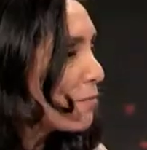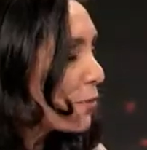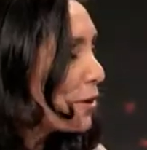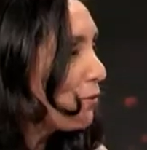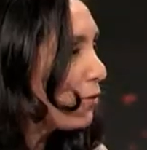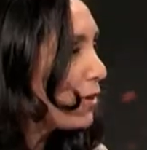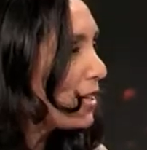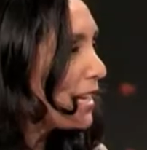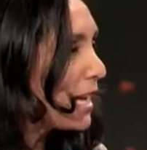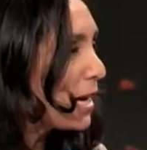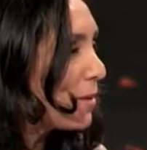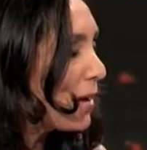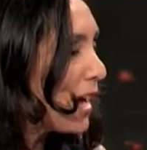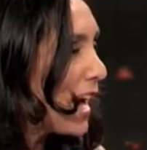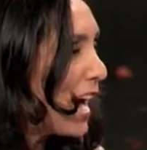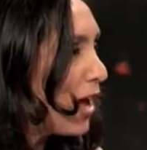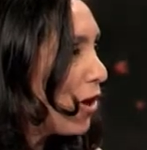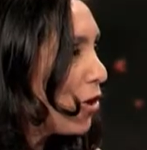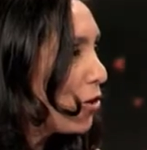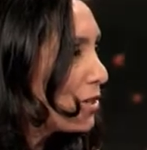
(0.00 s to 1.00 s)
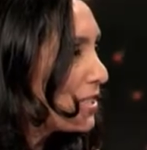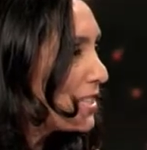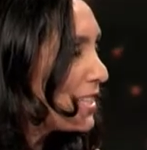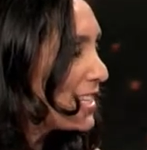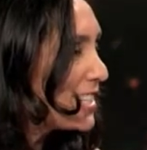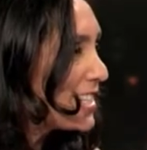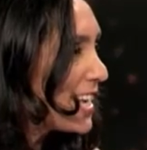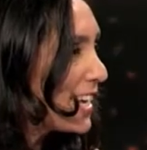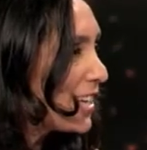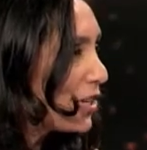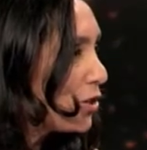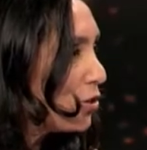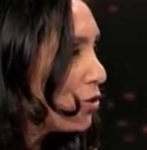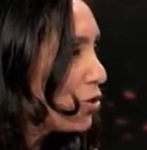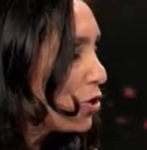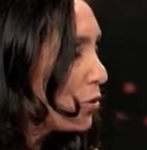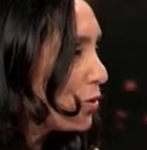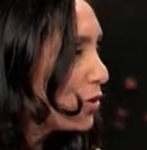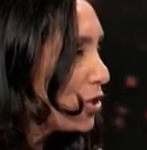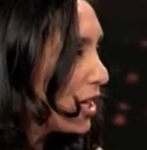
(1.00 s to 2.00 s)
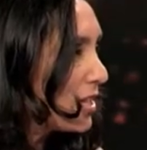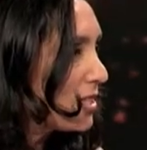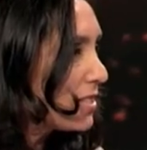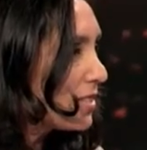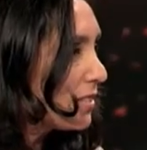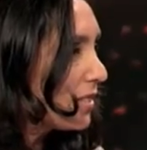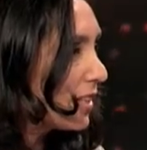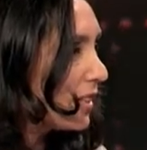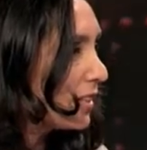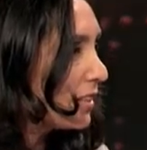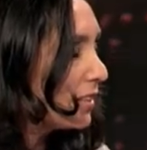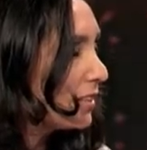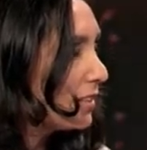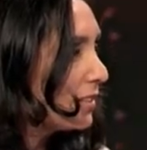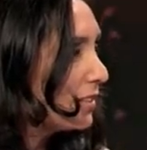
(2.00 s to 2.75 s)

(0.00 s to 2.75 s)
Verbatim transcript: briefly now, but how long did it take you to adjust to that?